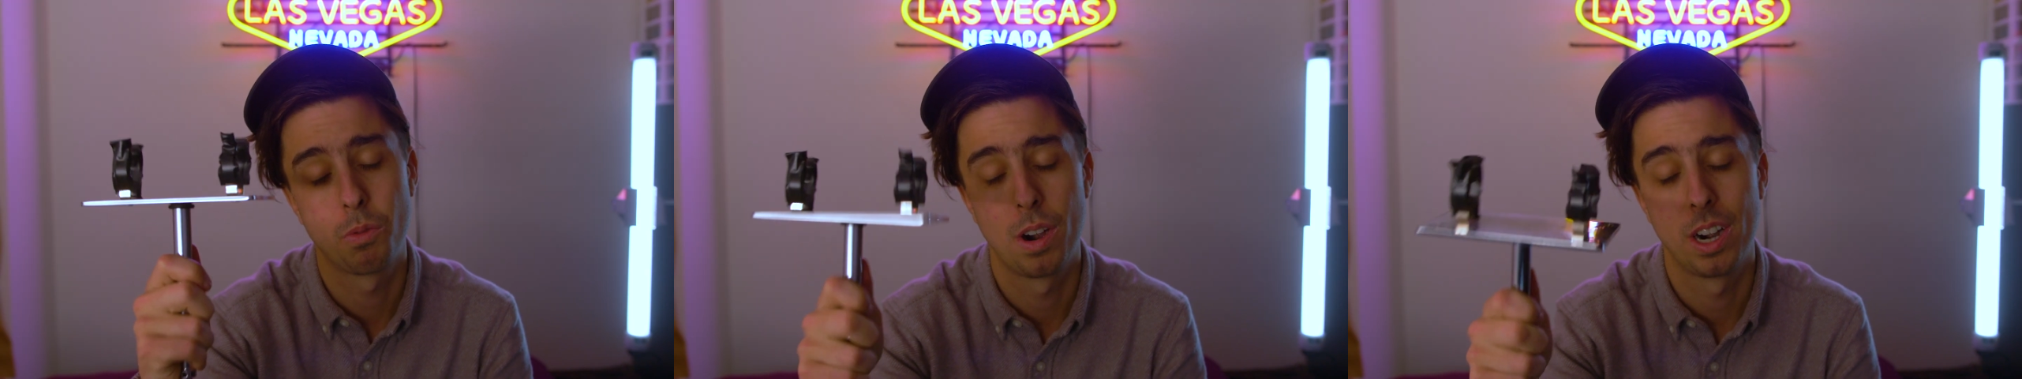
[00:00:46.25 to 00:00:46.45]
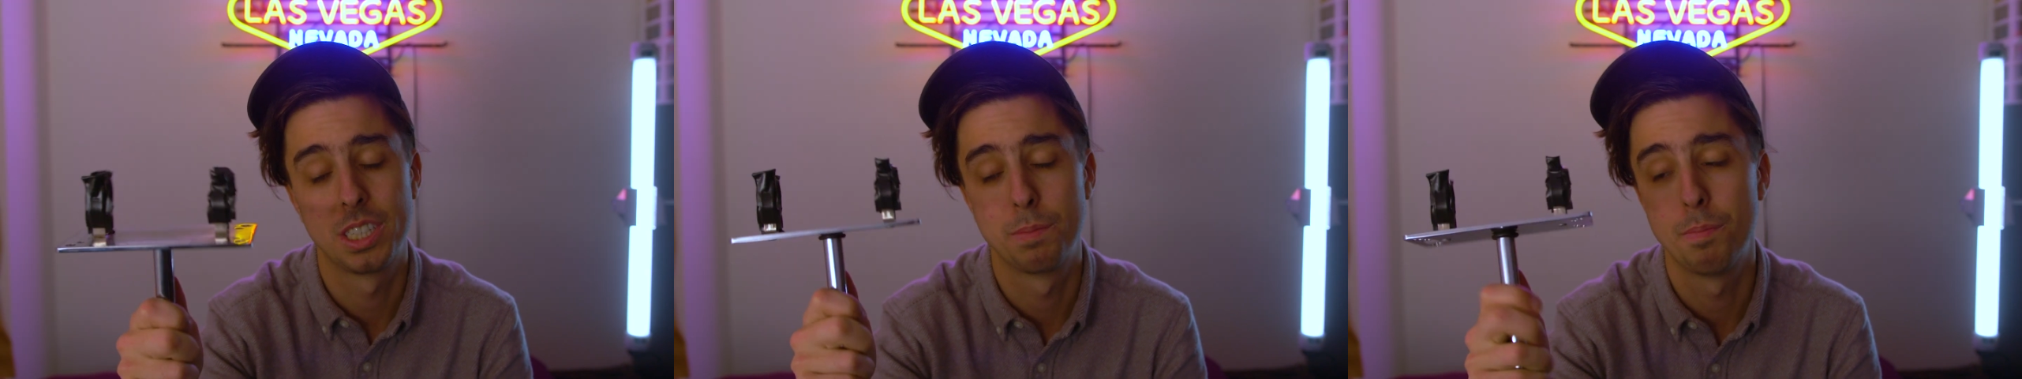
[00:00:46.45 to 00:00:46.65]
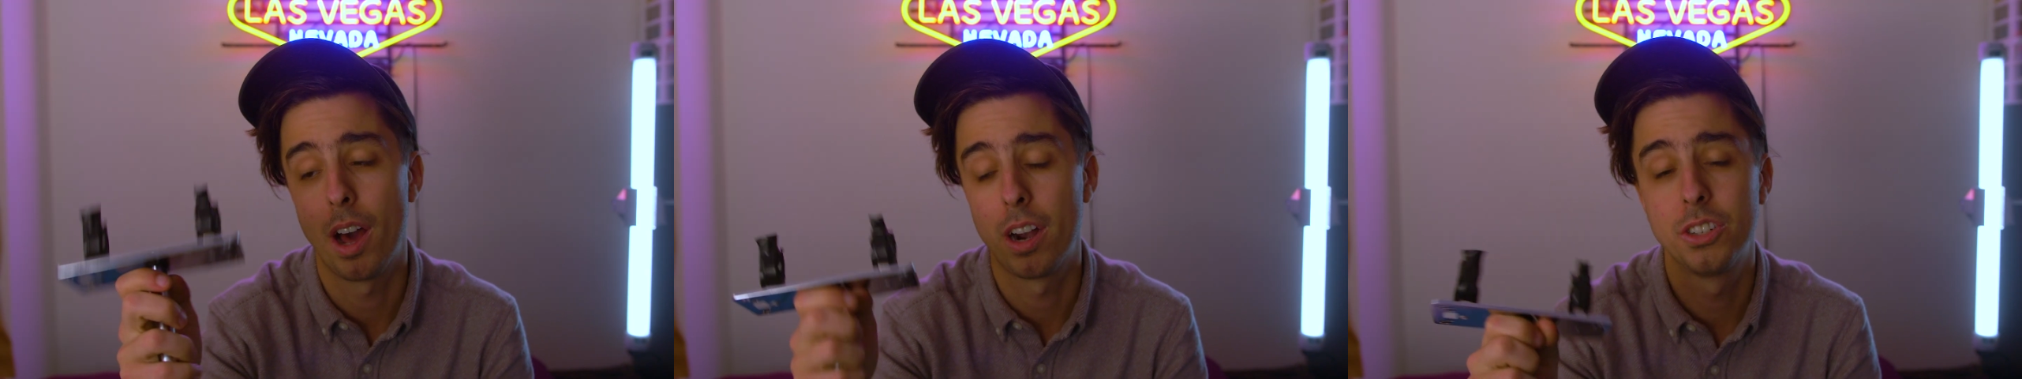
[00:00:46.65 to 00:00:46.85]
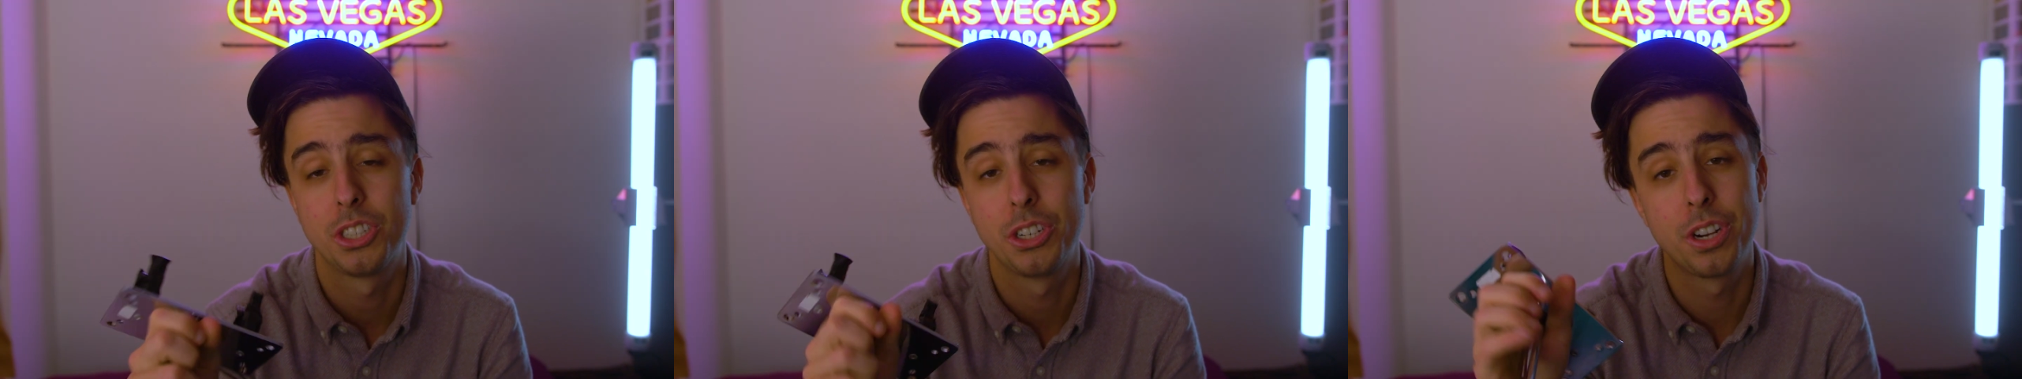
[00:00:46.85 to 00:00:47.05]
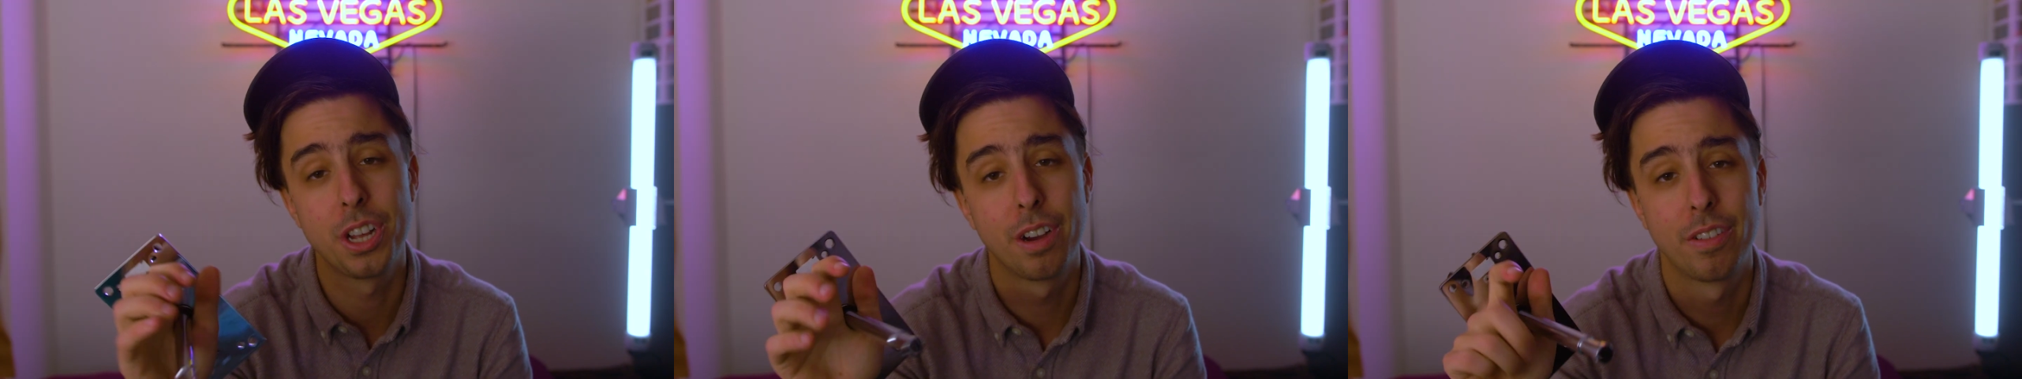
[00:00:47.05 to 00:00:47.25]
whereas the Modern
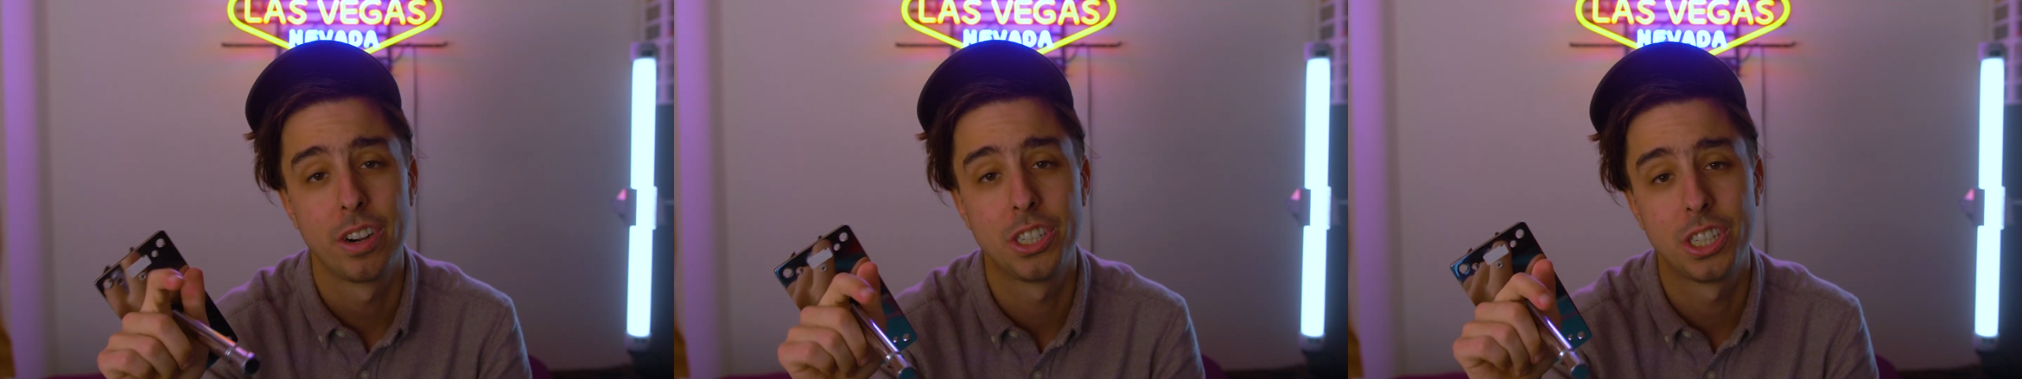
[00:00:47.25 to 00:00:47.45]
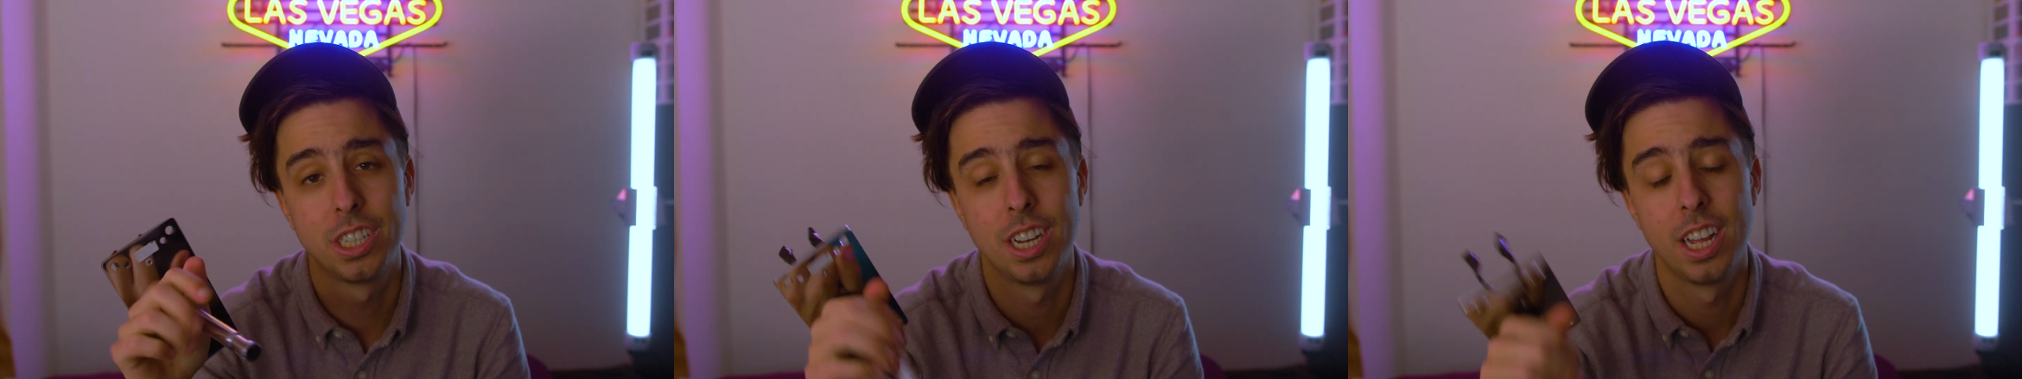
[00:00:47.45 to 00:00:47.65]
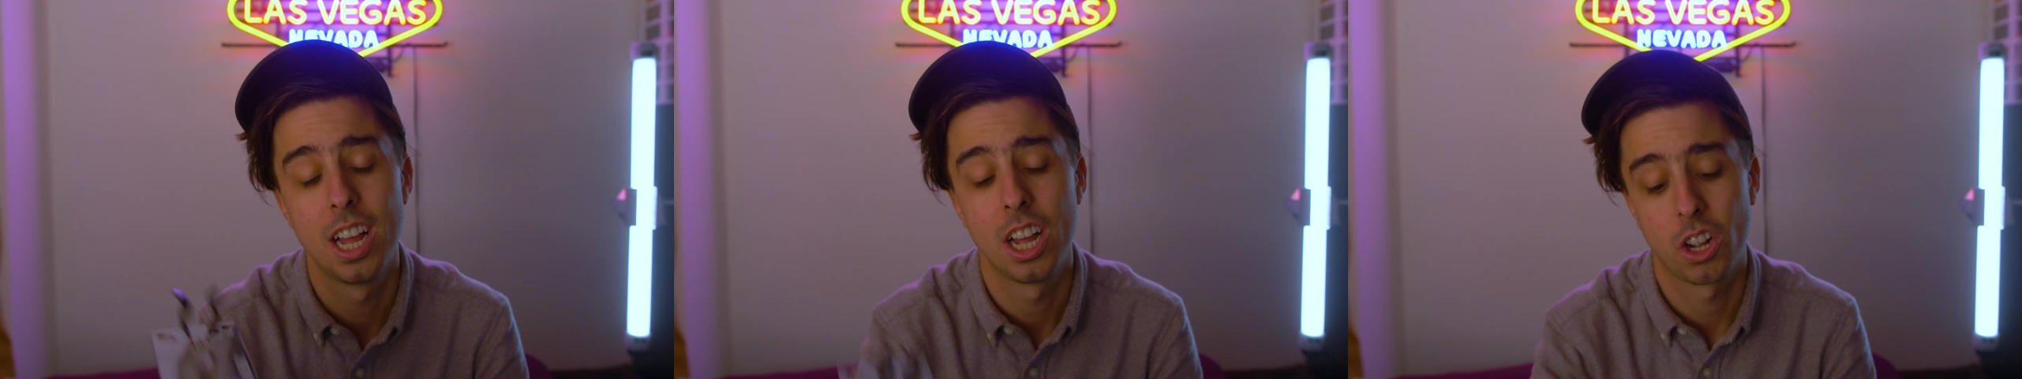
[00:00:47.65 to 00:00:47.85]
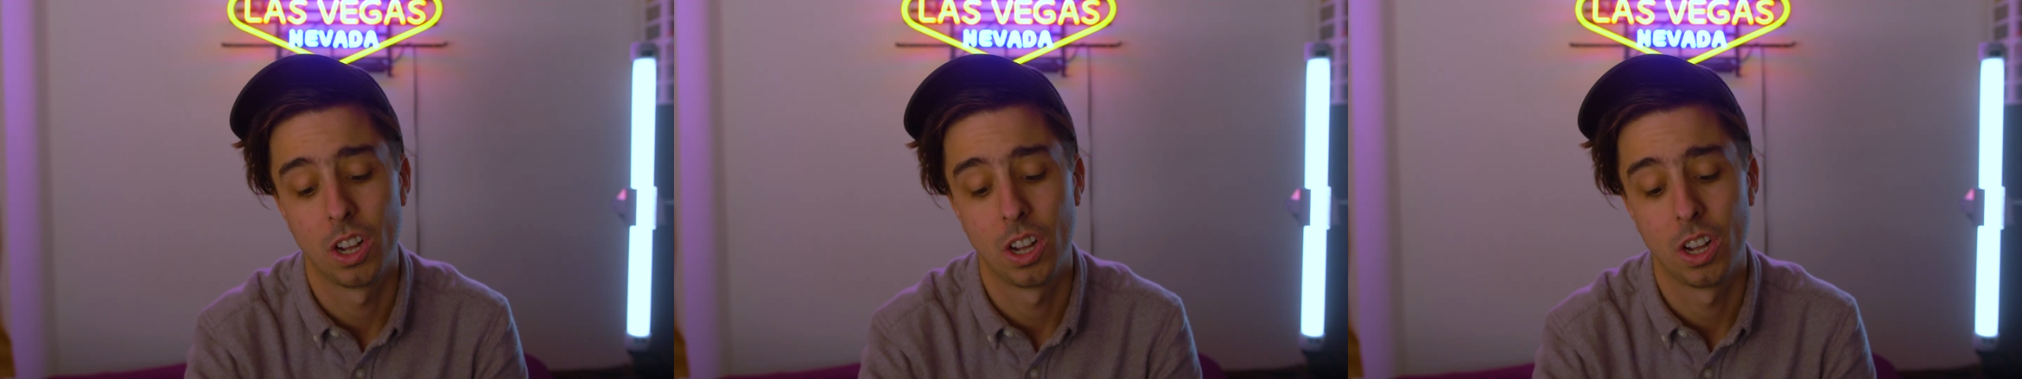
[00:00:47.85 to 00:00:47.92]
Studio version